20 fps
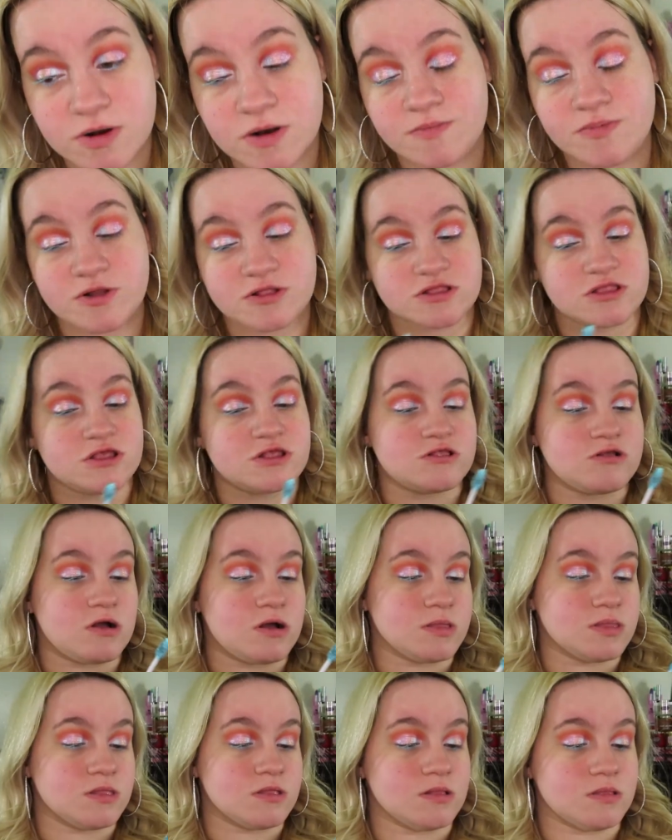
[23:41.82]
wanna put this
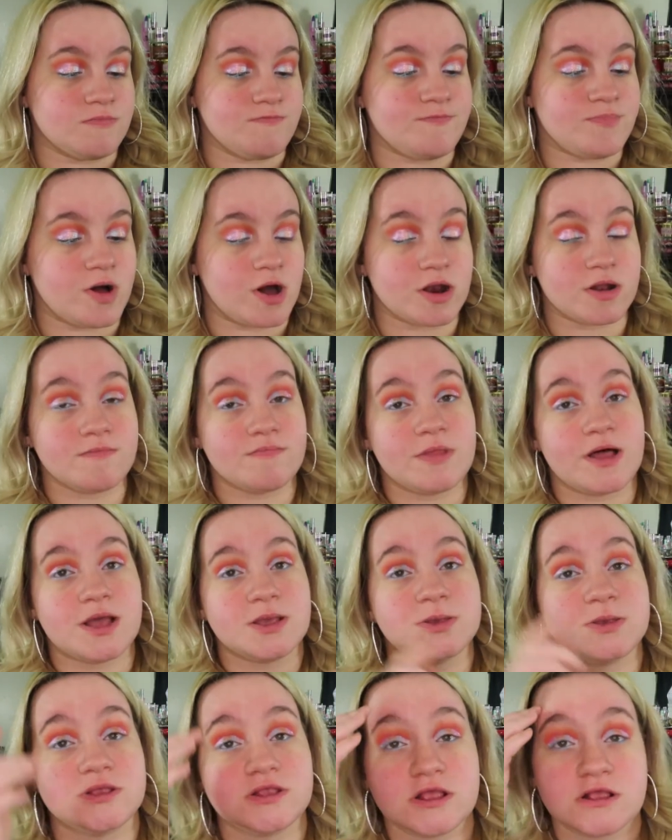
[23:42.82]
on the bottom
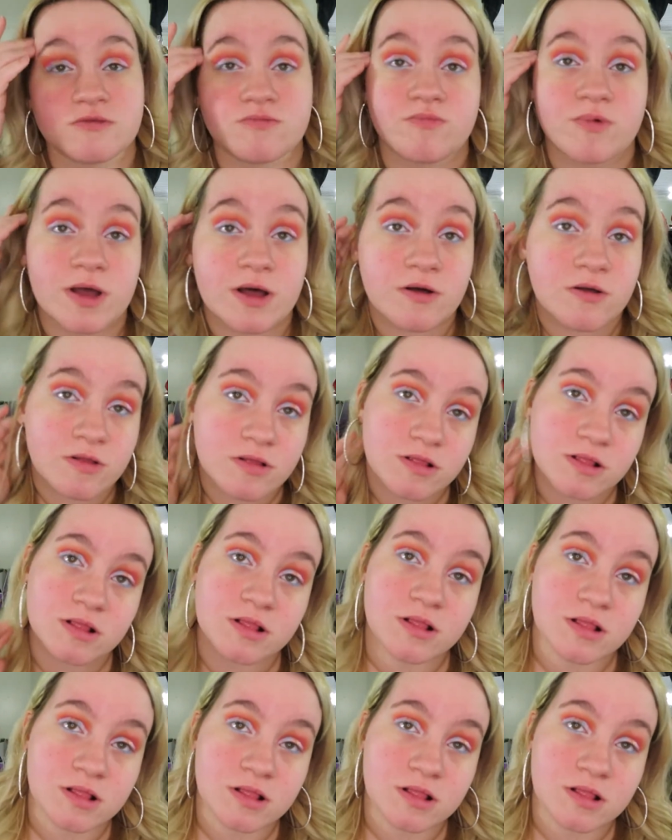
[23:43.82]
lashes as well.